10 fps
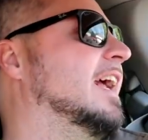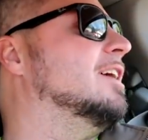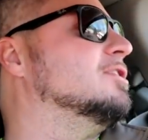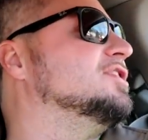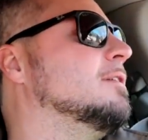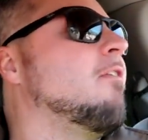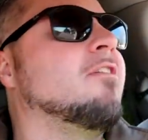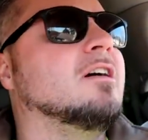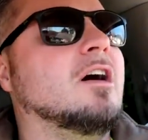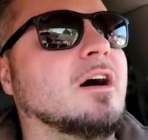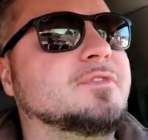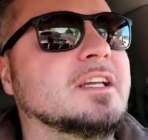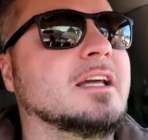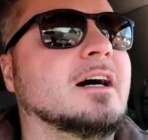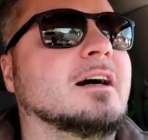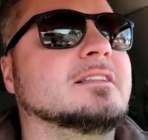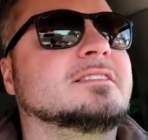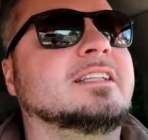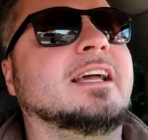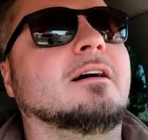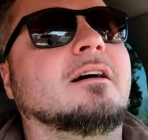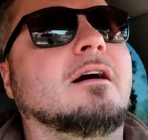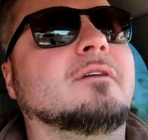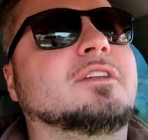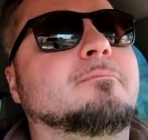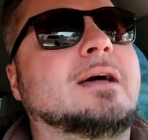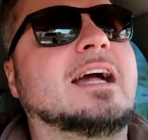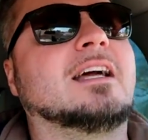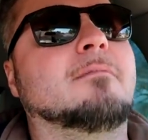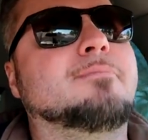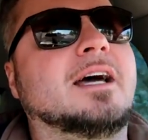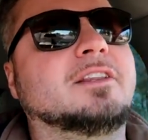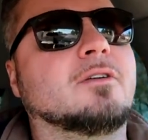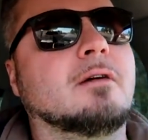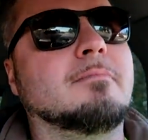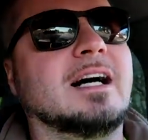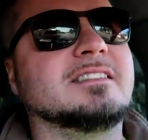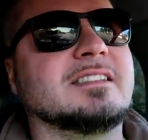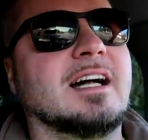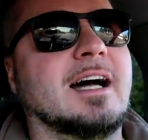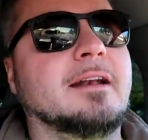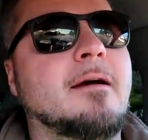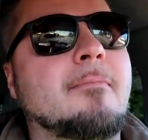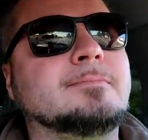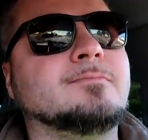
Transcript: nails off the off the back of the bed. They're on my side.